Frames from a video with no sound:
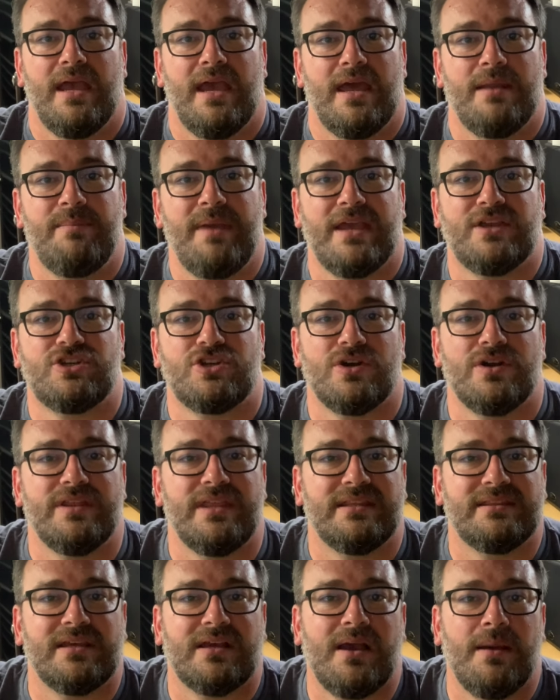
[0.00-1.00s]
and make sure
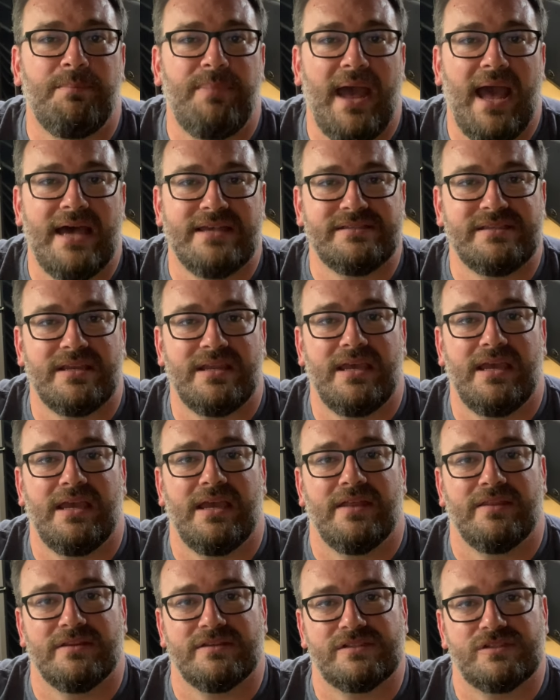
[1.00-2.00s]
that the capacity
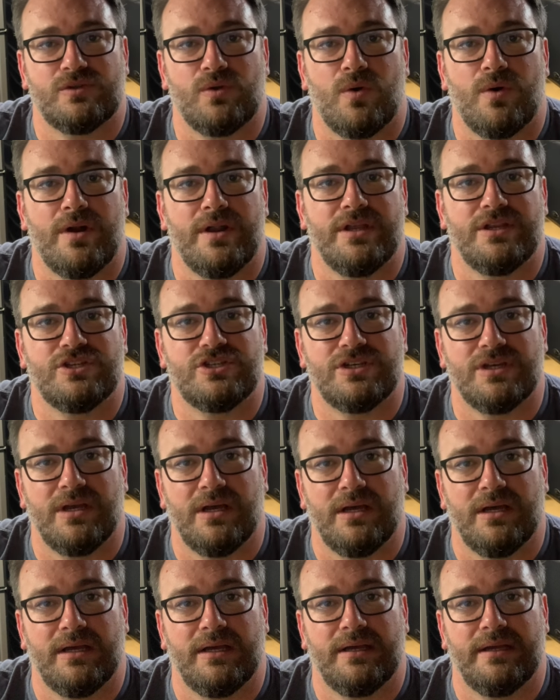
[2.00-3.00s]
and the storage
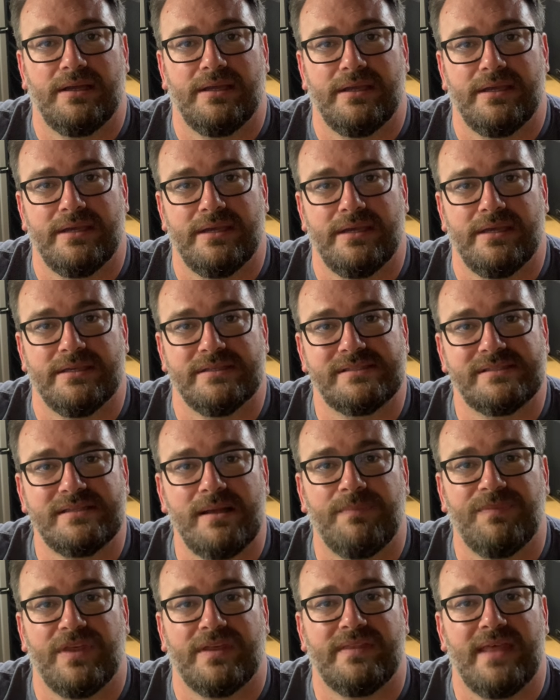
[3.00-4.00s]
is
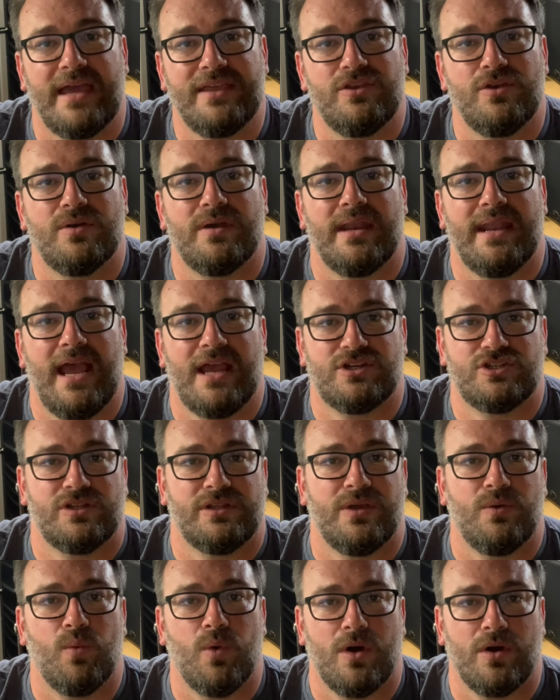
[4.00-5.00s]
something that you can
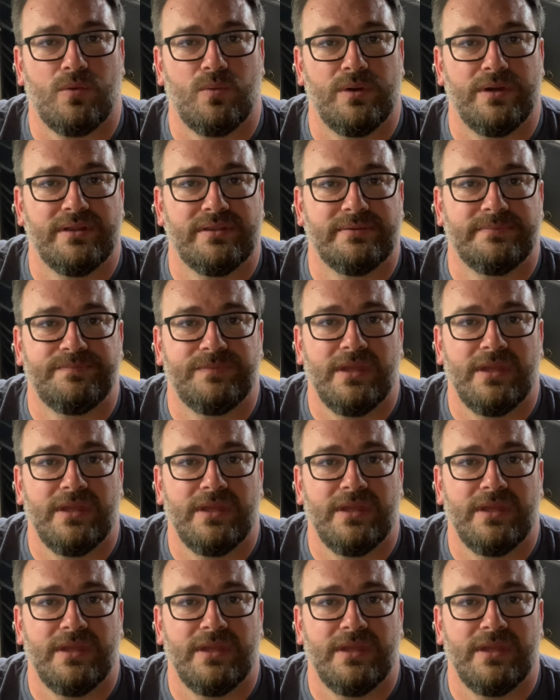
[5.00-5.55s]
actually work with.